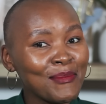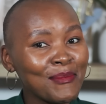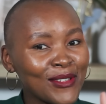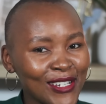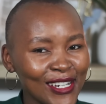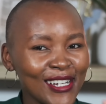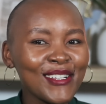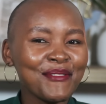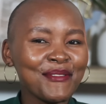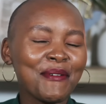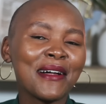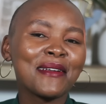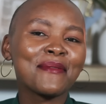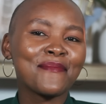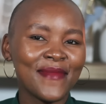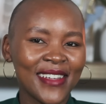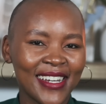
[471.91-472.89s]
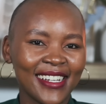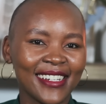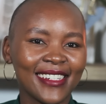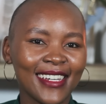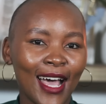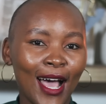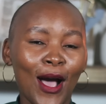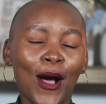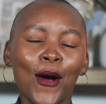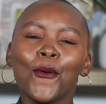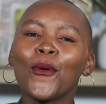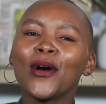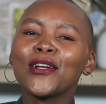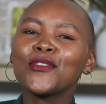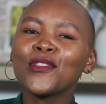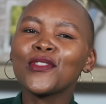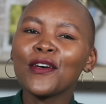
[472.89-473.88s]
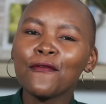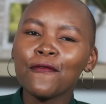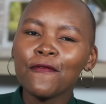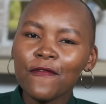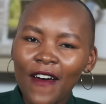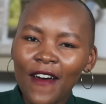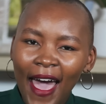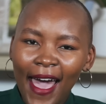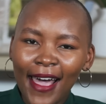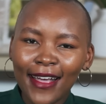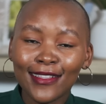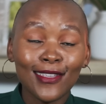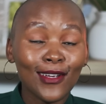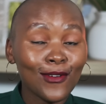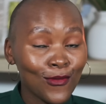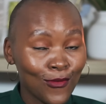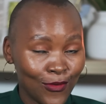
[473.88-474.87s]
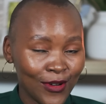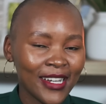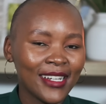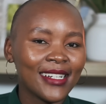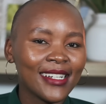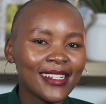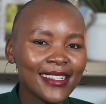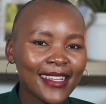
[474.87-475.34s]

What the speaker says: just 1 minute. What do the facts really